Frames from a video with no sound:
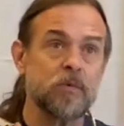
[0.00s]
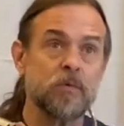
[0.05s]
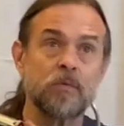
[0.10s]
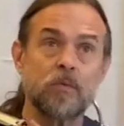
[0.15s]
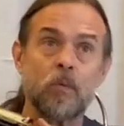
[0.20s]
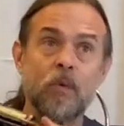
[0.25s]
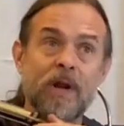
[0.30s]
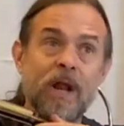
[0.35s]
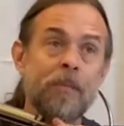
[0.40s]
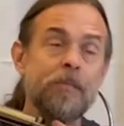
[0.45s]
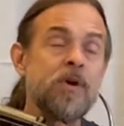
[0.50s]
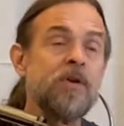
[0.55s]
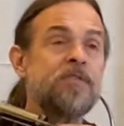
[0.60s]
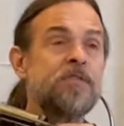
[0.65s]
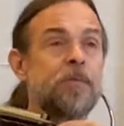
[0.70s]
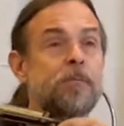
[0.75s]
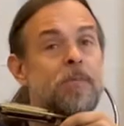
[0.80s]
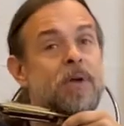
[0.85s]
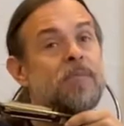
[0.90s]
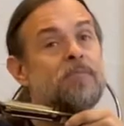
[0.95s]
when I moved
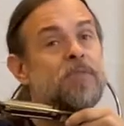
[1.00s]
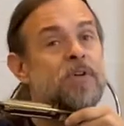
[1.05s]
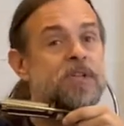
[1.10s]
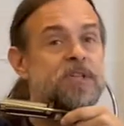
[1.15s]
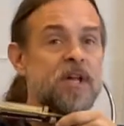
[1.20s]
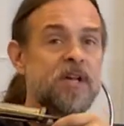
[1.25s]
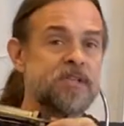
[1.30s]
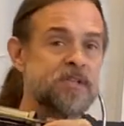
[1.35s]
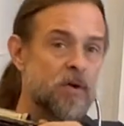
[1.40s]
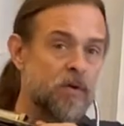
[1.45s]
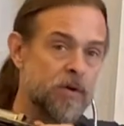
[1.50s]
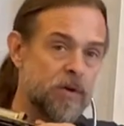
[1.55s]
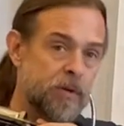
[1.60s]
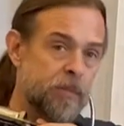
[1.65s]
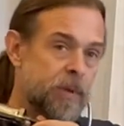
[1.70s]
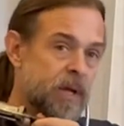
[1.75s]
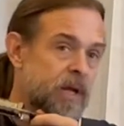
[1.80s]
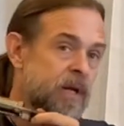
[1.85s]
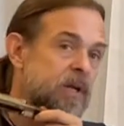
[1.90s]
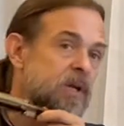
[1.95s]
to Memphis, I started a
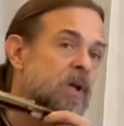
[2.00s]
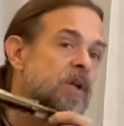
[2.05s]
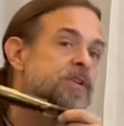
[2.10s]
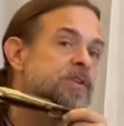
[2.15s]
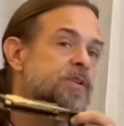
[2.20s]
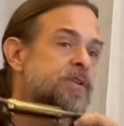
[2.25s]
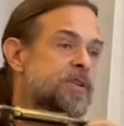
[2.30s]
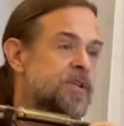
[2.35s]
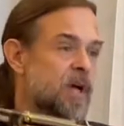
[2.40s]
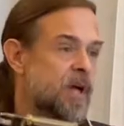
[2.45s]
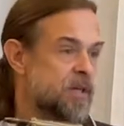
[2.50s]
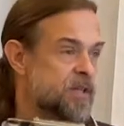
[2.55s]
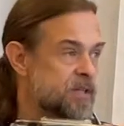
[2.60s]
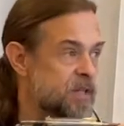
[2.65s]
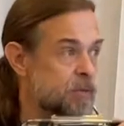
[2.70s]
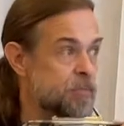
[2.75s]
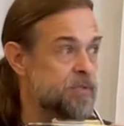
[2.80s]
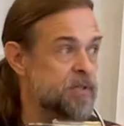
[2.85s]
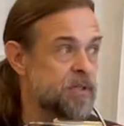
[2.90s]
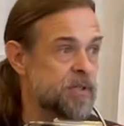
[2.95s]
band called Tucson
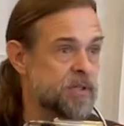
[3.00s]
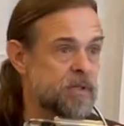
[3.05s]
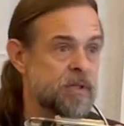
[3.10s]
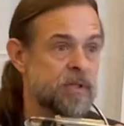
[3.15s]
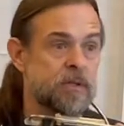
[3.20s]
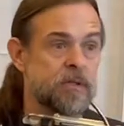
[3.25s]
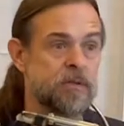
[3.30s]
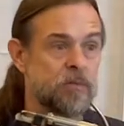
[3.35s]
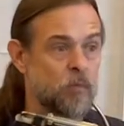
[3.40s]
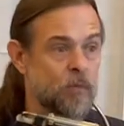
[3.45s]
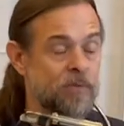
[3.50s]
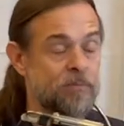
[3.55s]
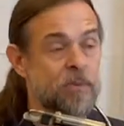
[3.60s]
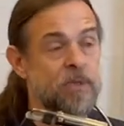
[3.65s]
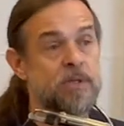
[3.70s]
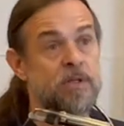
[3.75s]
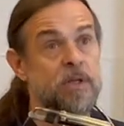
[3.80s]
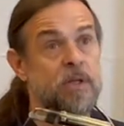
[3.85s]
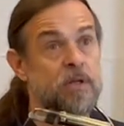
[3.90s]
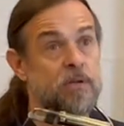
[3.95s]
Simpson, and we've
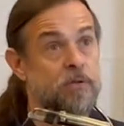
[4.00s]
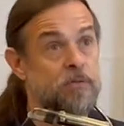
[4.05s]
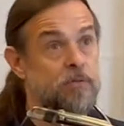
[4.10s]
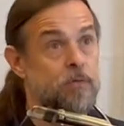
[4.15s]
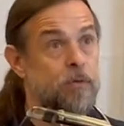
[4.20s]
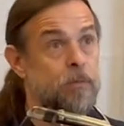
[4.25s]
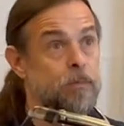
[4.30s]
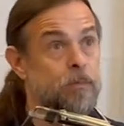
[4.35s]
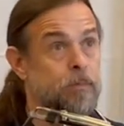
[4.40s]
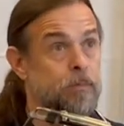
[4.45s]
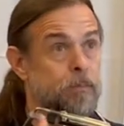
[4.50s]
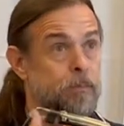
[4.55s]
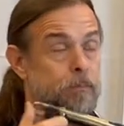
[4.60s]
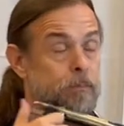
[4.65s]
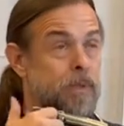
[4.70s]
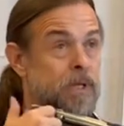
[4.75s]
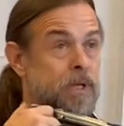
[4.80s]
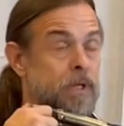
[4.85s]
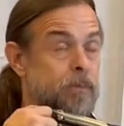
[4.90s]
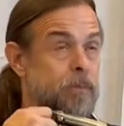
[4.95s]
been together for
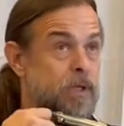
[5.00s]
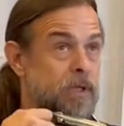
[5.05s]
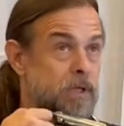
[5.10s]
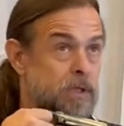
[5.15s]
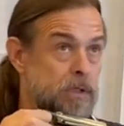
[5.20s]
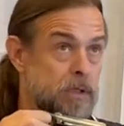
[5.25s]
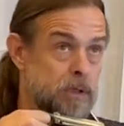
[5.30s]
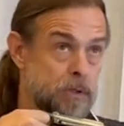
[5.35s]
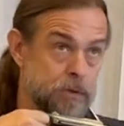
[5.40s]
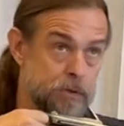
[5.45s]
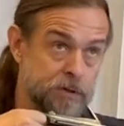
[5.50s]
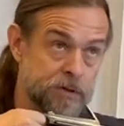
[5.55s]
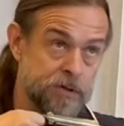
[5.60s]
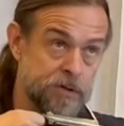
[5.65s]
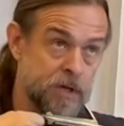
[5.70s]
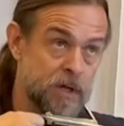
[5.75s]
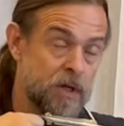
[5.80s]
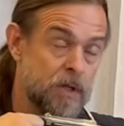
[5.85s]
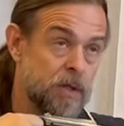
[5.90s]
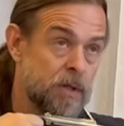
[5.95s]
many, many
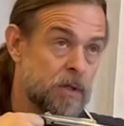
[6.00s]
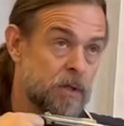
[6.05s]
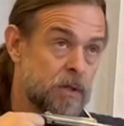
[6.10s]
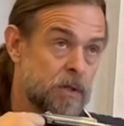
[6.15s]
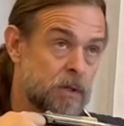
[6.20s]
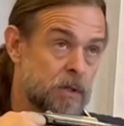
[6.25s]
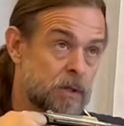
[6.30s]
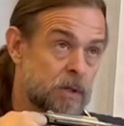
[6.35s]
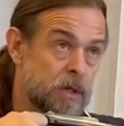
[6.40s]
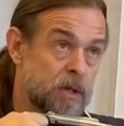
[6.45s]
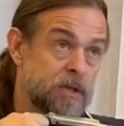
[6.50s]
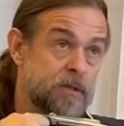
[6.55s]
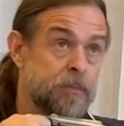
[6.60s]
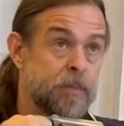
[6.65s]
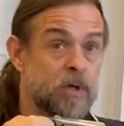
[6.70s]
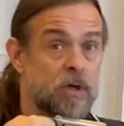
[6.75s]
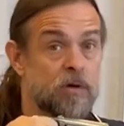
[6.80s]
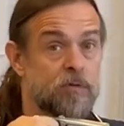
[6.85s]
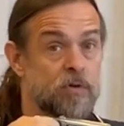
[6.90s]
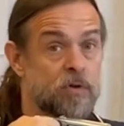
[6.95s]
years. It's
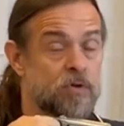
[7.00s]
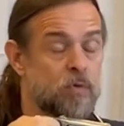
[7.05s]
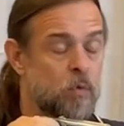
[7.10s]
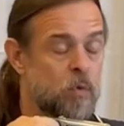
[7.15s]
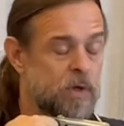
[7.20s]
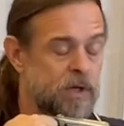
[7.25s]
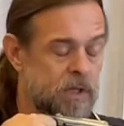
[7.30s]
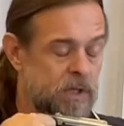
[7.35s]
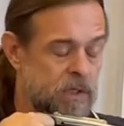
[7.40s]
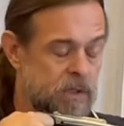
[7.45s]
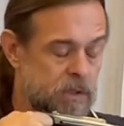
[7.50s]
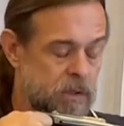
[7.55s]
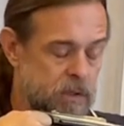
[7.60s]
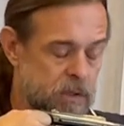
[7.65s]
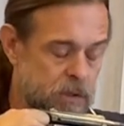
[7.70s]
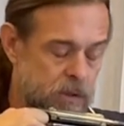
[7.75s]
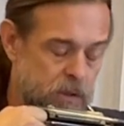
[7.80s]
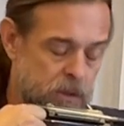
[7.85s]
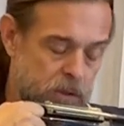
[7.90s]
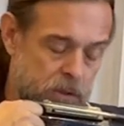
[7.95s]
been over 20.
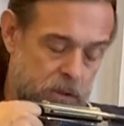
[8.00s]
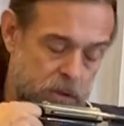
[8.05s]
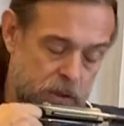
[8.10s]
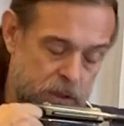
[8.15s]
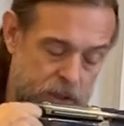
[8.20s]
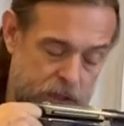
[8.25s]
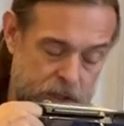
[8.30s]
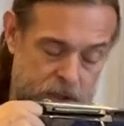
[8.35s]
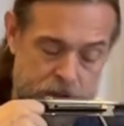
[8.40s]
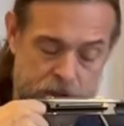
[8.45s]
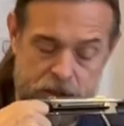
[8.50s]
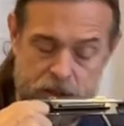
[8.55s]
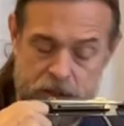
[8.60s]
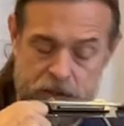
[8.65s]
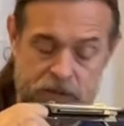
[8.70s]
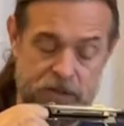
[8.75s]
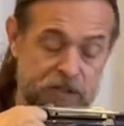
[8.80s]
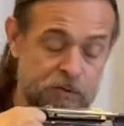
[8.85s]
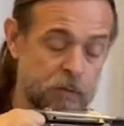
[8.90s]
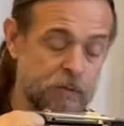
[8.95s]

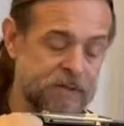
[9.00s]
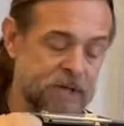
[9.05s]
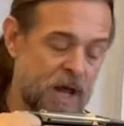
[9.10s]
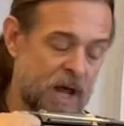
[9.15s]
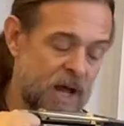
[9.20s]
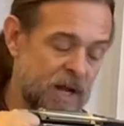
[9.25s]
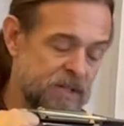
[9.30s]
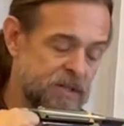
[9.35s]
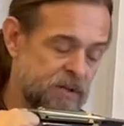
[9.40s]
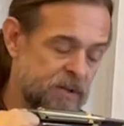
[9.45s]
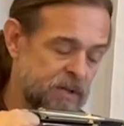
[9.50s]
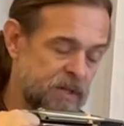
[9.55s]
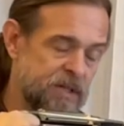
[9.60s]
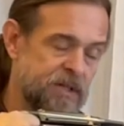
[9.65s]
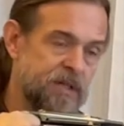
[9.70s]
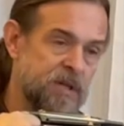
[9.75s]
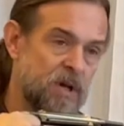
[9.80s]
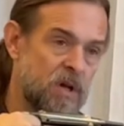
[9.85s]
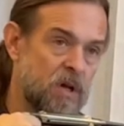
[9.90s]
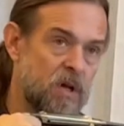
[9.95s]
And this was actually a
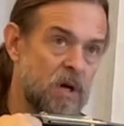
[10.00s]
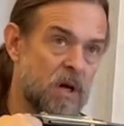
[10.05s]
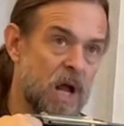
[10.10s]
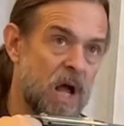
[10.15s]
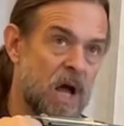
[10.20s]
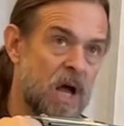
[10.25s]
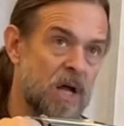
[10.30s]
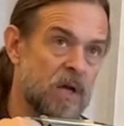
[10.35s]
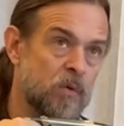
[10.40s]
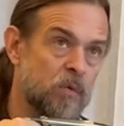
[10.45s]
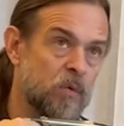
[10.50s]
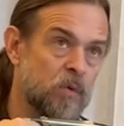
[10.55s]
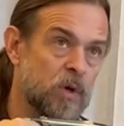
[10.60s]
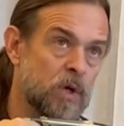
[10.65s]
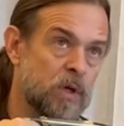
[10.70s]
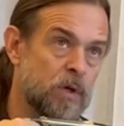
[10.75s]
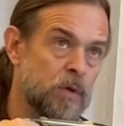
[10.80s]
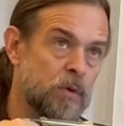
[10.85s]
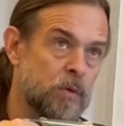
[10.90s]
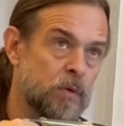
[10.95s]
song I
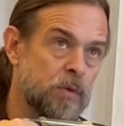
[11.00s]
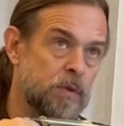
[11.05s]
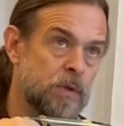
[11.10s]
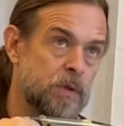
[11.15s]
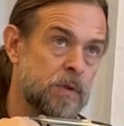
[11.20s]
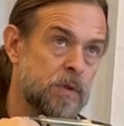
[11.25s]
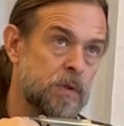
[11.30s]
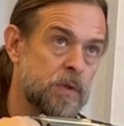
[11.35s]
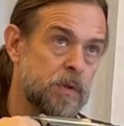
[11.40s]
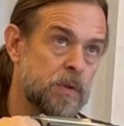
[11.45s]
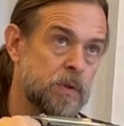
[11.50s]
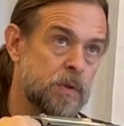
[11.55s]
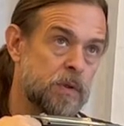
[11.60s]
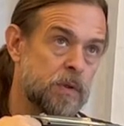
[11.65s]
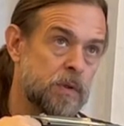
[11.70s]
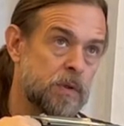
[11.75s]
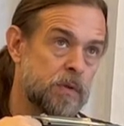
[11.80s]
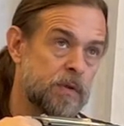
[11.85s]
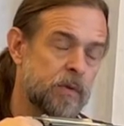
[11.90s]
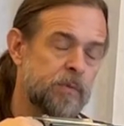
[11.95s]
wrote.
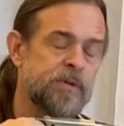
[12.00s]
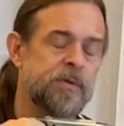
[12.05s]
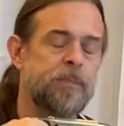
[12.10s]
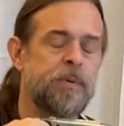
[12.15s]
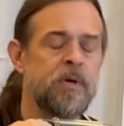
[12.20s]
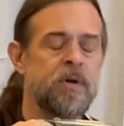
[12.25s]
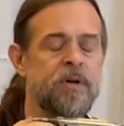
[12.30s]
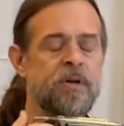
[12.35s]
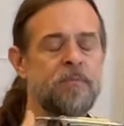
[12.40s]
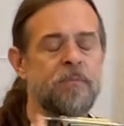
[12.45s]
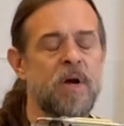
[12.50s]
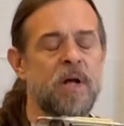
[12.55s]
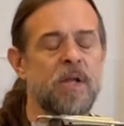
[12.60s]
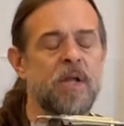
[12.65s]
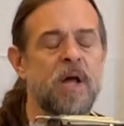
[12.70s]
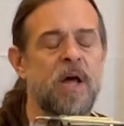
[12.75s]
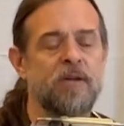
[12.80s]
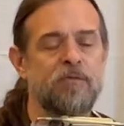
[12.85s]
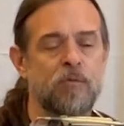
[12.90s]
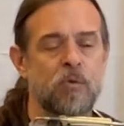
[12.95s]
There was a period in my
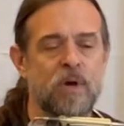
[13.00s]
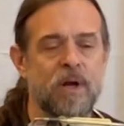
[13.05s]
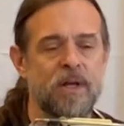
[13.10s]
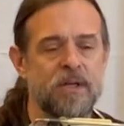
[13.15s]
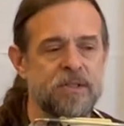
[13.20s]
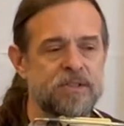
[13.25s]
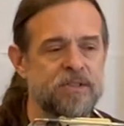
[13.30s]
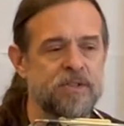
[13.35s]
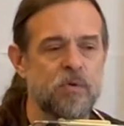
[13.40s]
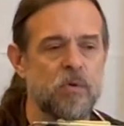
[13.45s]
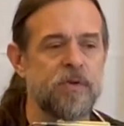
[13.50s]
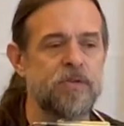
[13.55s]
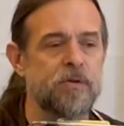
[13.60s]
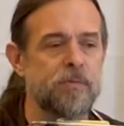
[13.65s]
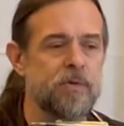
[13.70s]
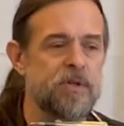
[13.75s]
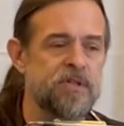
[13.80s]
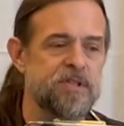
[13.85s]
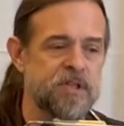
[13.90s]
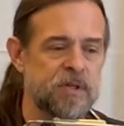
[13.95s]
life where I just quit the
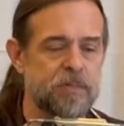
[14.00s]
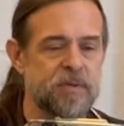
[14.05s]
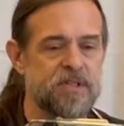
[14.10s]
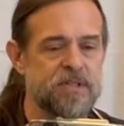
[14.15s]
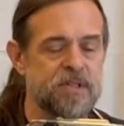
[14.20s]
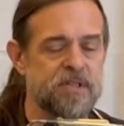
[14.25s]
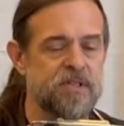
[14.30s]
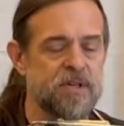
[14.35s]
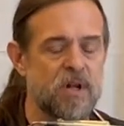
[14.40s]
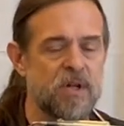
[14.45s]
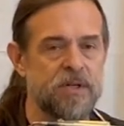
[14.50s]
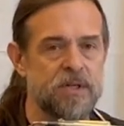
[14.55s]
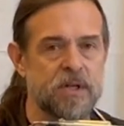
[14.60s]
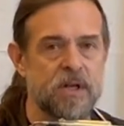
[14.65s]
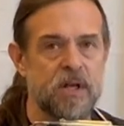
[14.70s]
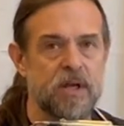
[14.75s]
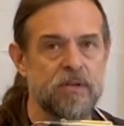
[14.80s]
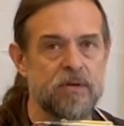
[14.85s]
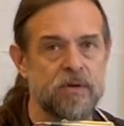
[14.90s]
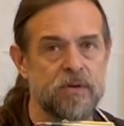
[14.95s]
music business
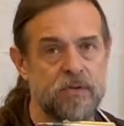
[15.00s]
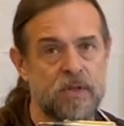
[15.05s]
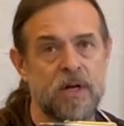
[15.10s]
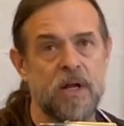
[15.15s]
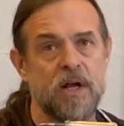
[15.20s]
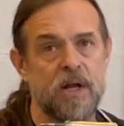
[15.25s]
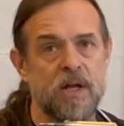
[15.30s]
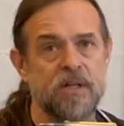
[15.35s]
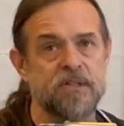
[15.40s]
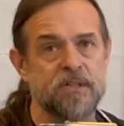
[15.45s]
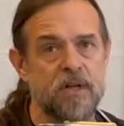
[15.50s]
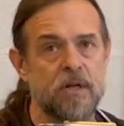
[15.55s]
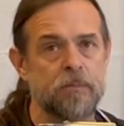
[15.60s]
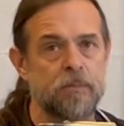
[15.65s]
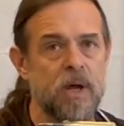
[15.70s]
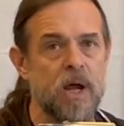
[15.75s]
altogether, and then I got sucked